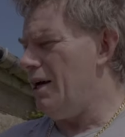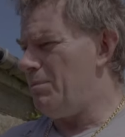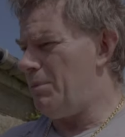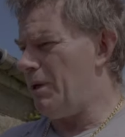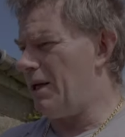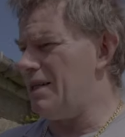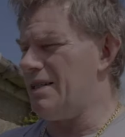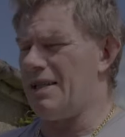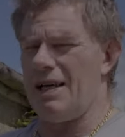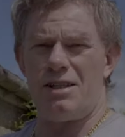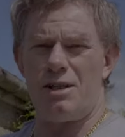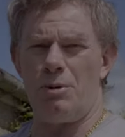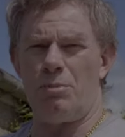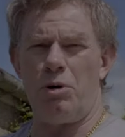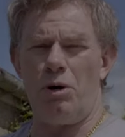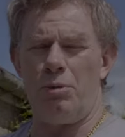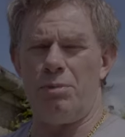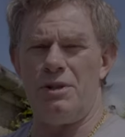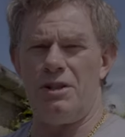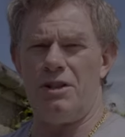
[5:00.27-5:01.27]
because that's a
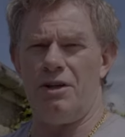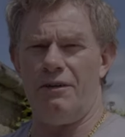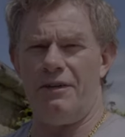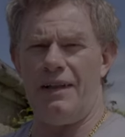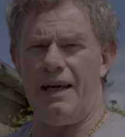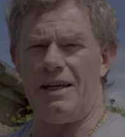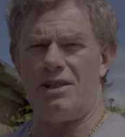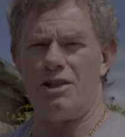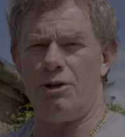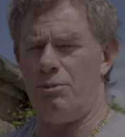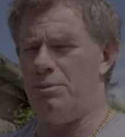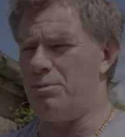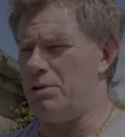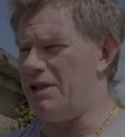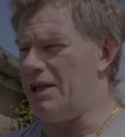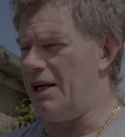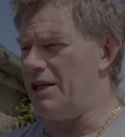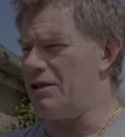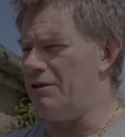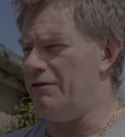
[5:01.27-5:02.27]
property of the actual
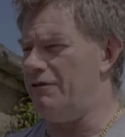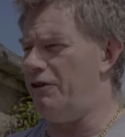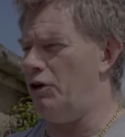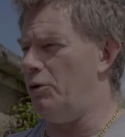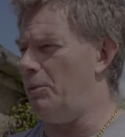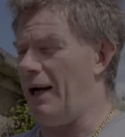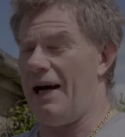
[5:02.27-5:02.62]
protection film.